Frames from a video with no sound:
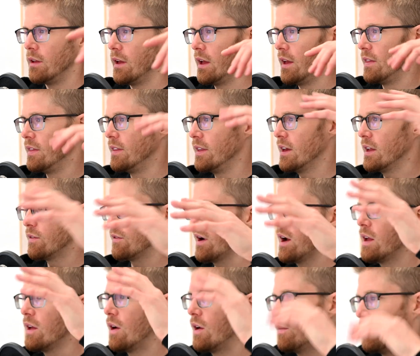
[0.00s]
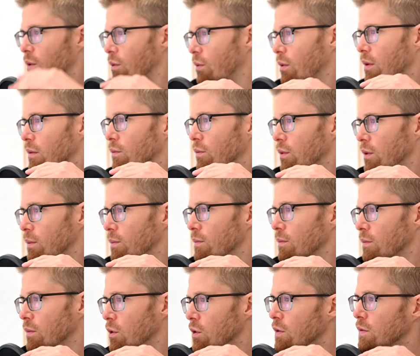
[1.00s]
And then, right, but we
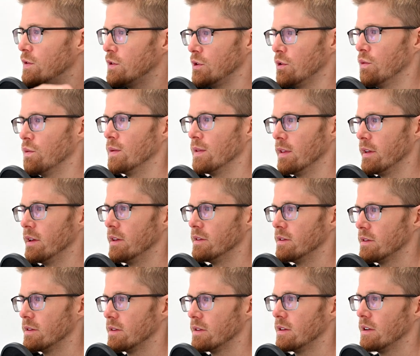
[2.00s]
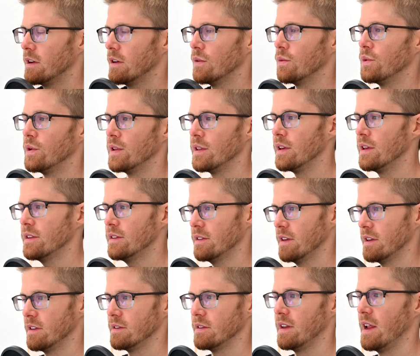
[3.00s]
move to release. Release
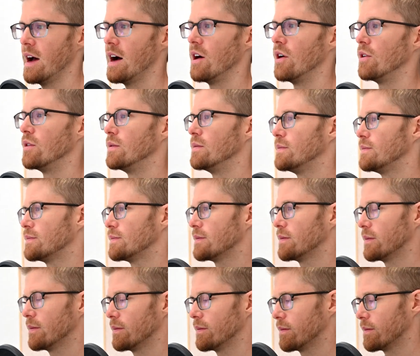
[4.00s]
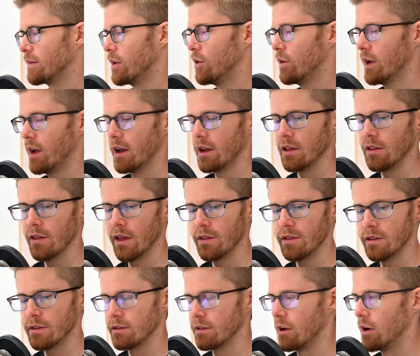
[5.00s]
is now, okay, I can let
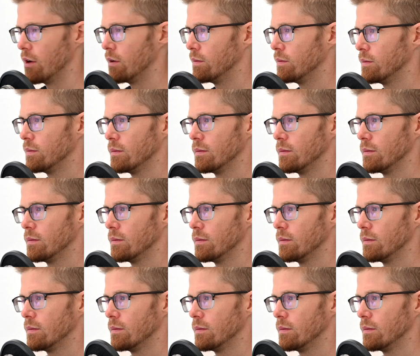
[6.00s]
this go.